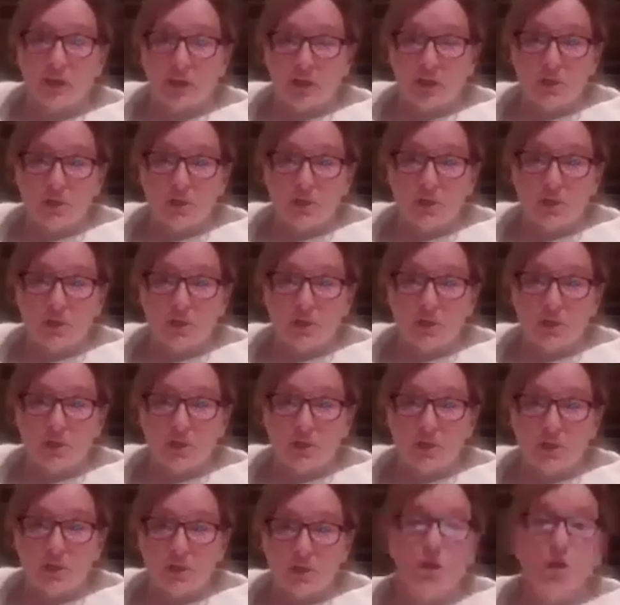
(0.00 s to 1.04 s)
goes
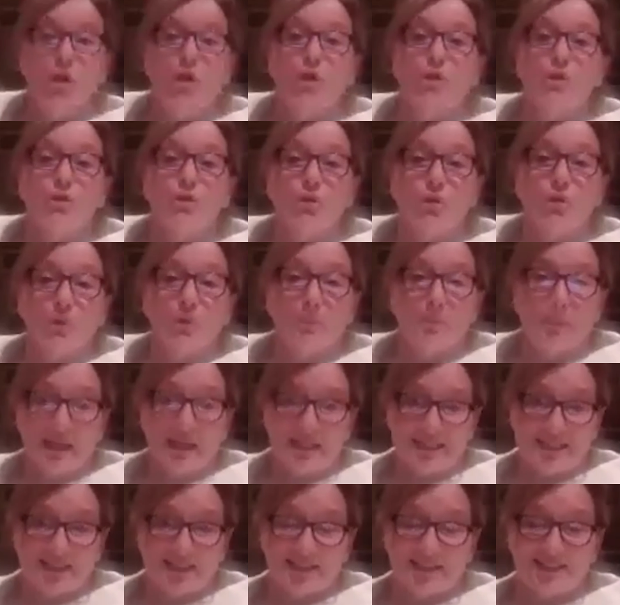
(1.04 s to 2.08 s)
behind your
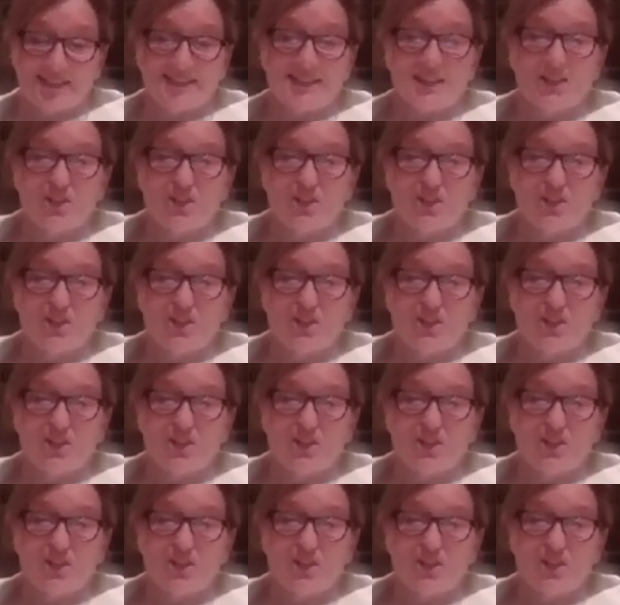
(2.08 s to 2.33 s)
buttocks.